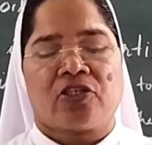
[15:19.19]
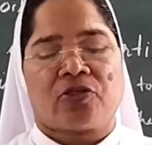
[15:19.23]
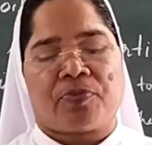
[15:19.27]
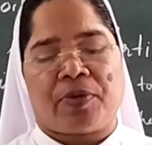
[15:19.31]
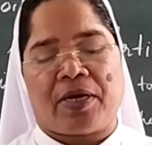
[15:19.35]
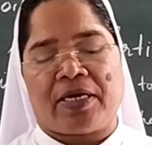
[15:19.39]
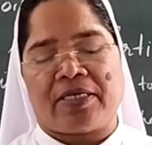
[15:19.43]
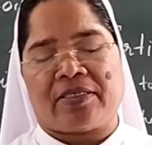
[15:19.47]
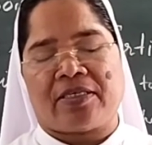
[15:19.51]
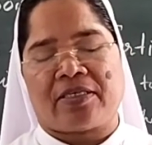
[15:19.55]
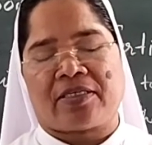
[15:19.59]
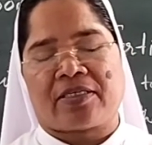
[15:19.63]

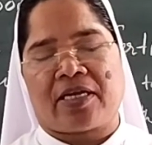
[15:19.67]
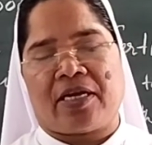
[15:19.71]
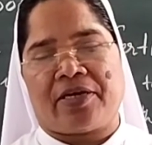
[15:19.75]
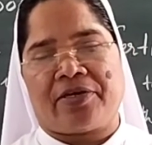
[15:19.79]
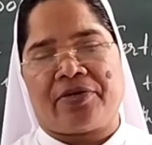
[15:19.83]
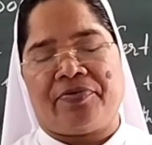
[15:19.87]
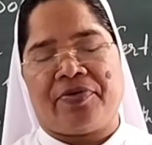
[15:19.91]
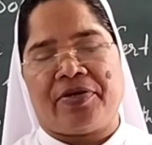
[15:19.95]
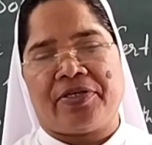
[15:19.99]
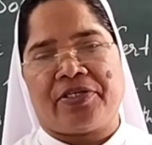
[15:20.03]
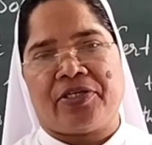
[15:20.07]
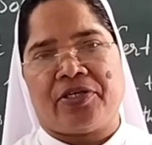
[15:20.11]
spices
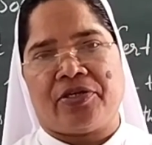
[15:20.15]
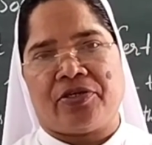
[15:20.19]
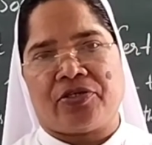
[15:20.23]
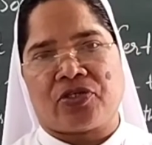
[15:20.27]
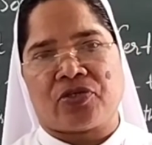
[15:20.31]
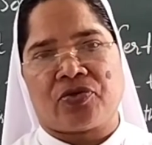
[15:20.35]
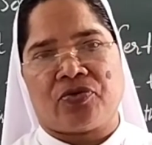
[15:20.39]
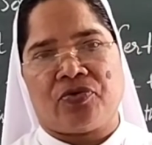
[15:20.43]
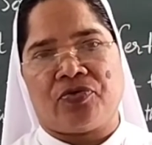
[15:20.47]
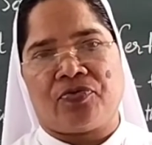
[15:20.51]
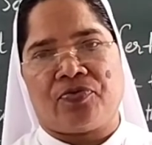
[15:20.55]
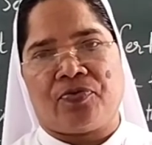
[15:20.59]
cultivation
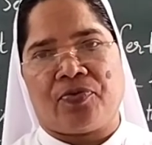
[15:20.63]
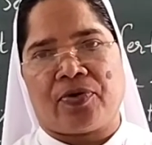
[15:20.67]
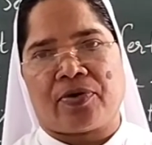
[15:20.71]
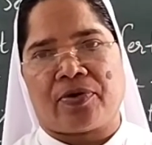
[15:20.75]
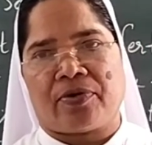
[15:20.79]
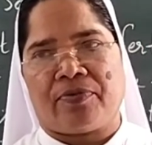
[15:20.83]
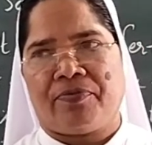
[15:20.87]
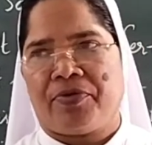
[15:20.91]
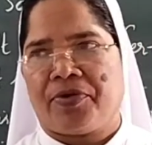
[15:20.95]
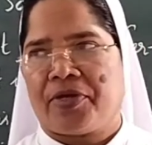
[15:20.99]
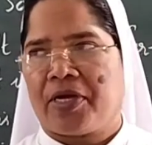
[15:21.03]
is good for.